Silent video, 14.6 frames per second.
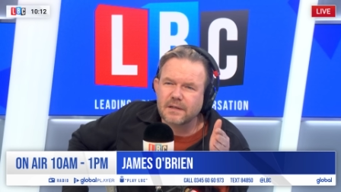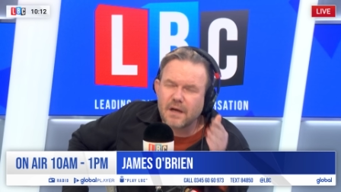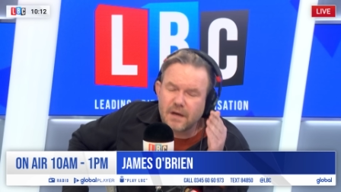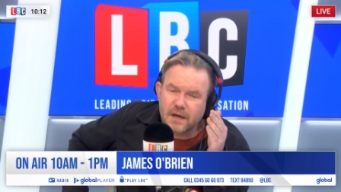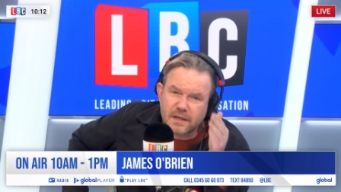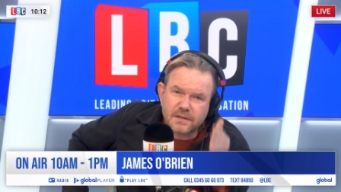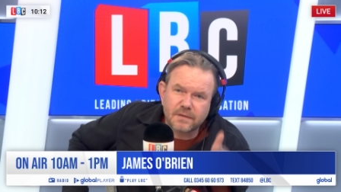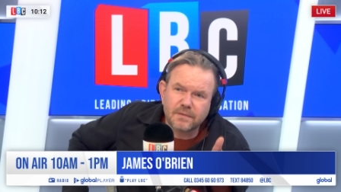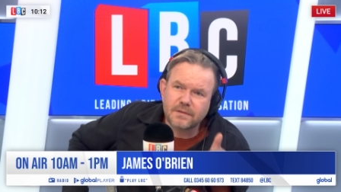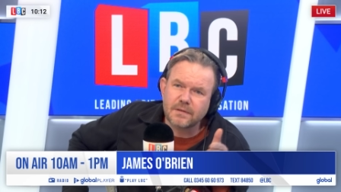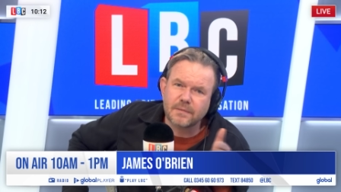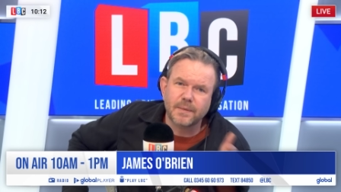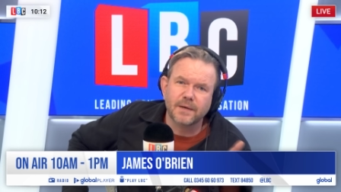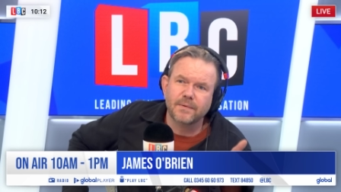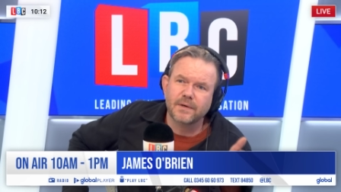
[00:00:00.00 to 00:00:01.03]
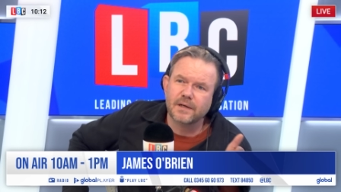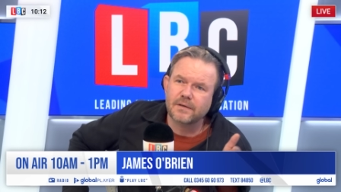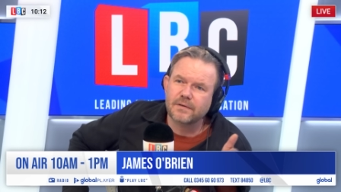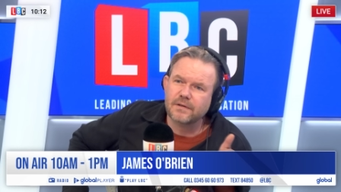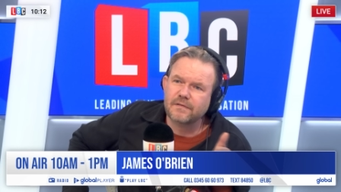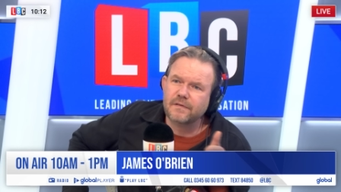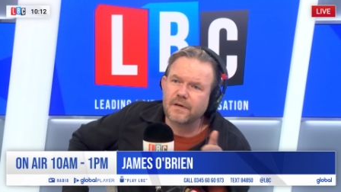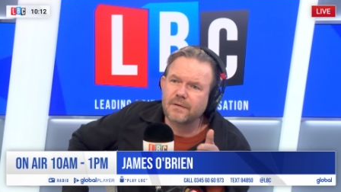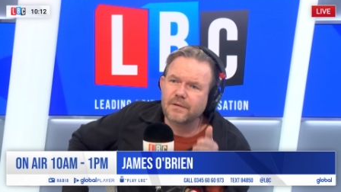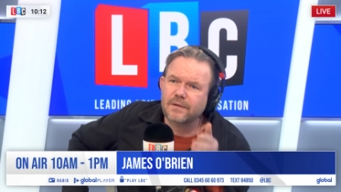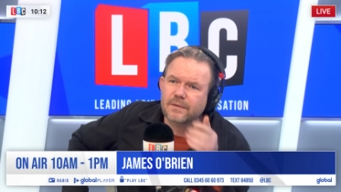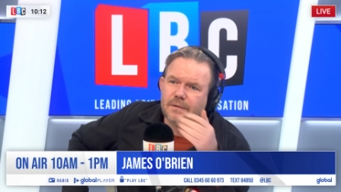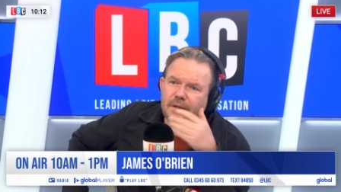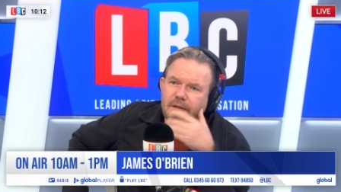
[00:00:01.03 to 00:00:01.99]
God, I told you about when I got the phone
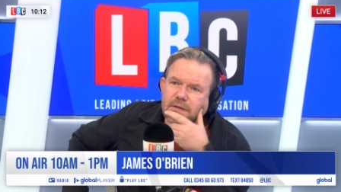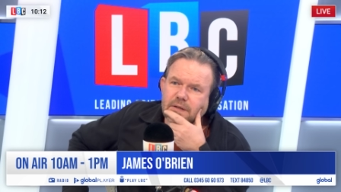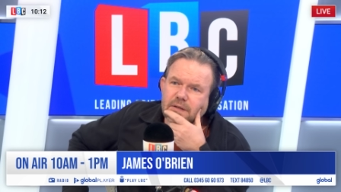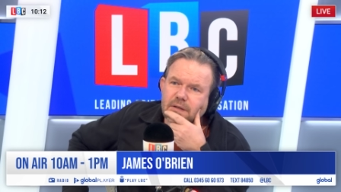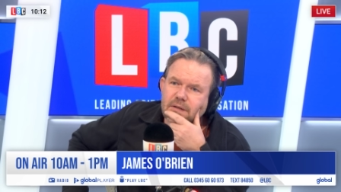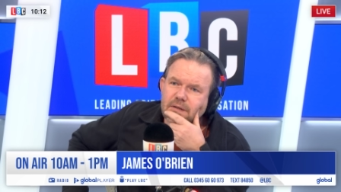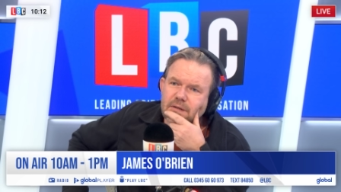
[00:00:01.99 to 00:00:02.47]
call, didn't I?